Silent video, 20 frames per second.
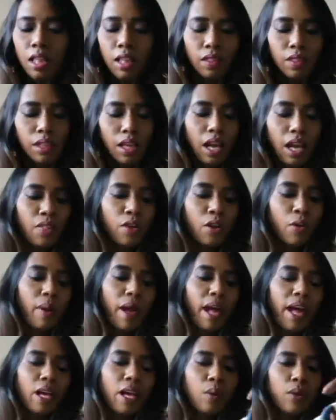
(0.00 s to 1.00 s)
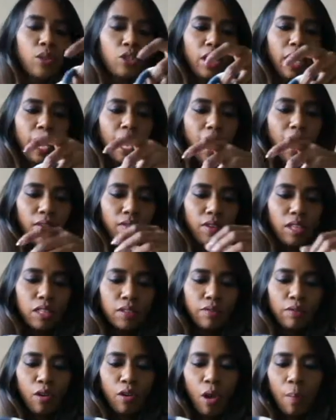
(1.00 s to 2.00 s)
The other bag which I have
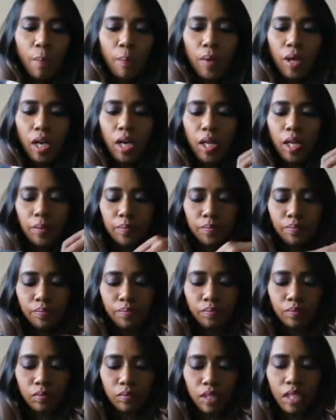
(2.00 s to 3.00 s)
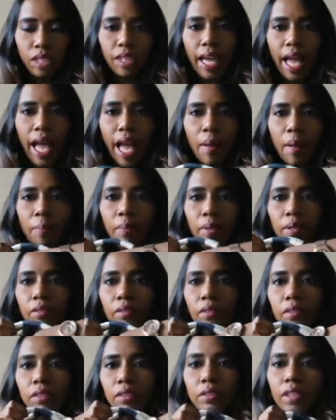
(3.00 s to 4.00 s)
is from Gap.
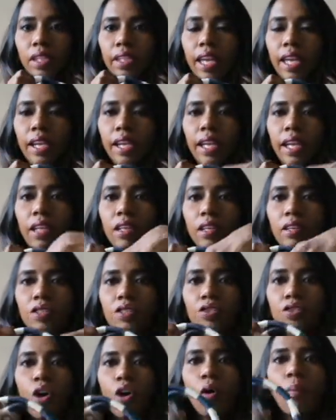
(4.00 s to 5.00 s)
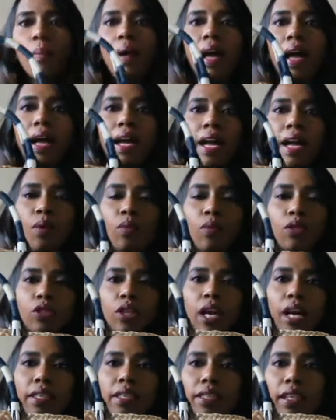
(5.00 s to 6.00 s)
This is again like a straw bag and which
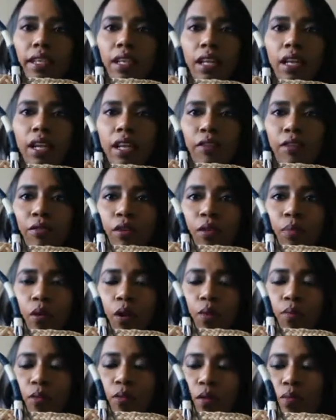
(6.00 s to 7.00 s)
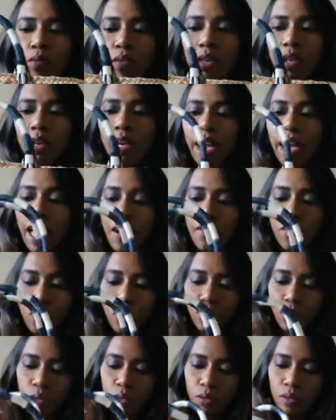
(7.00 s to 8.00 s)
has like a colorful pom-poms here. I have
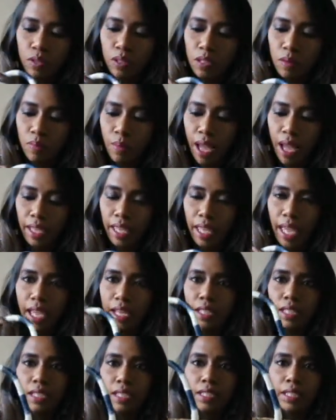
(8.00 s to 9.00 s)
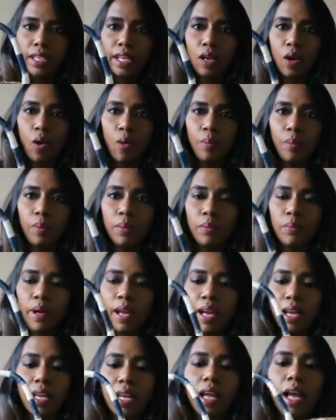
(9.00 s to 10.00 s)
not used this bag yet. It's like an open
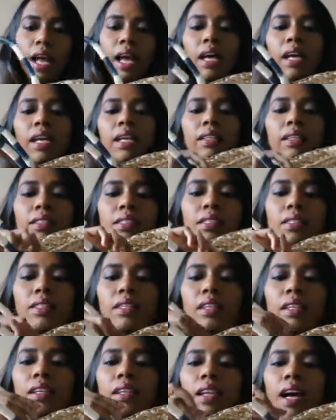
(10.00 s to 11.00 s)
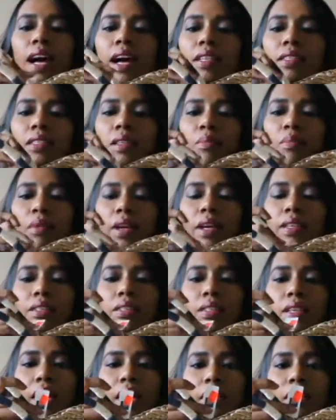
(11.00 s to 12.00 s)
bag. It still has a price
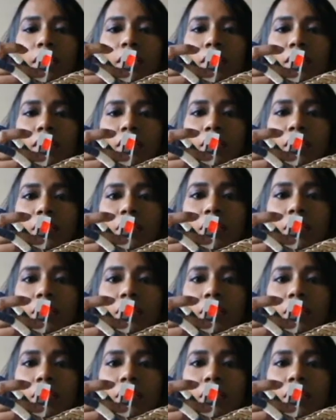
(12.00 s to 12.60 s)
tag in it.